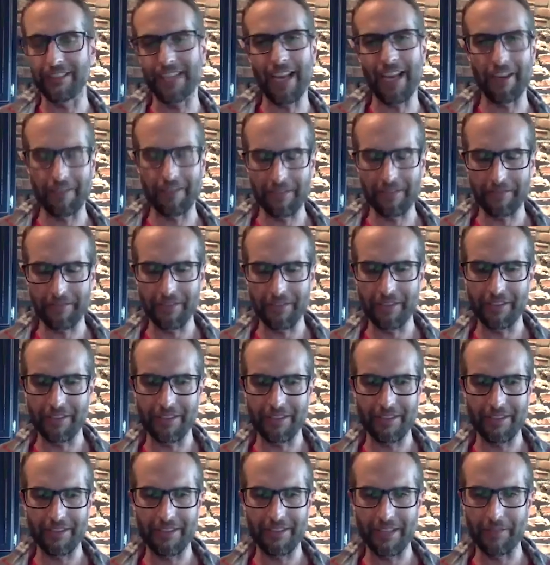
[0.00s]
out of it for
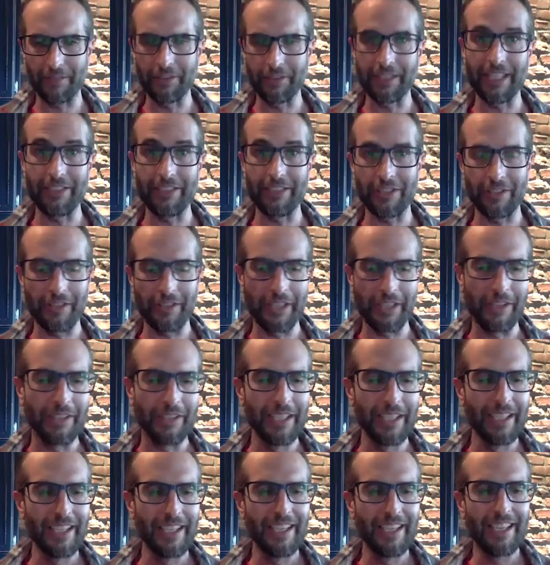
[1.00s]
several days in a row.
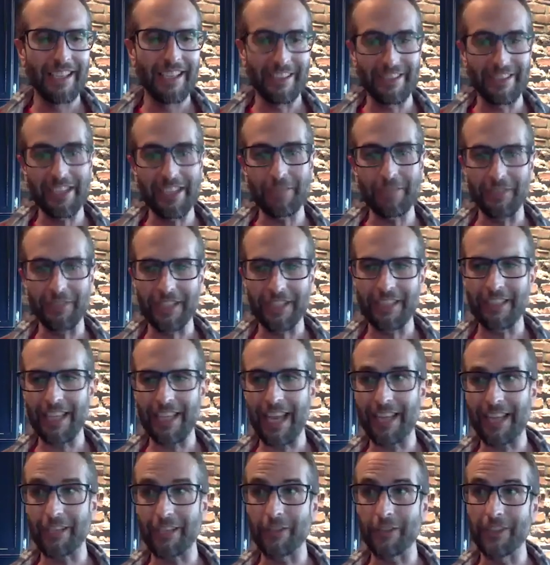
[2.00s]
There are definitely
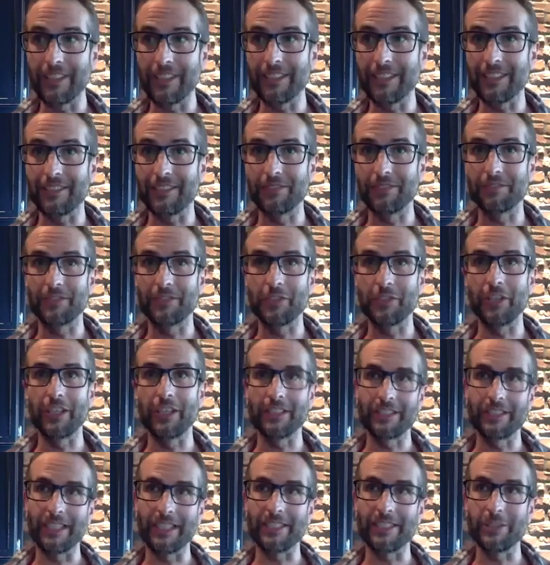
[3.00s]
categories of
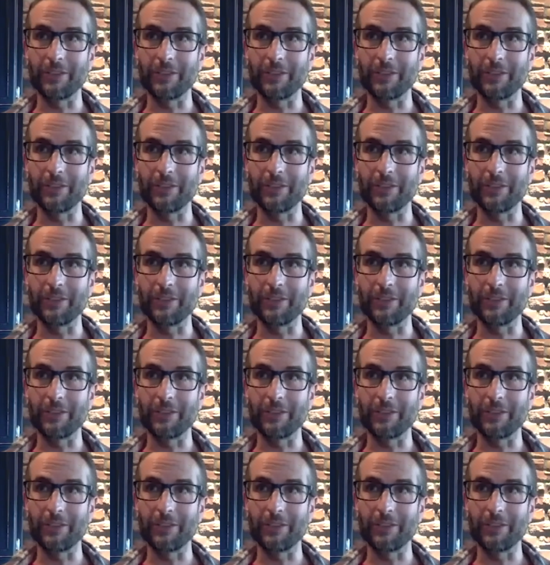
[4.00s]
drugs that do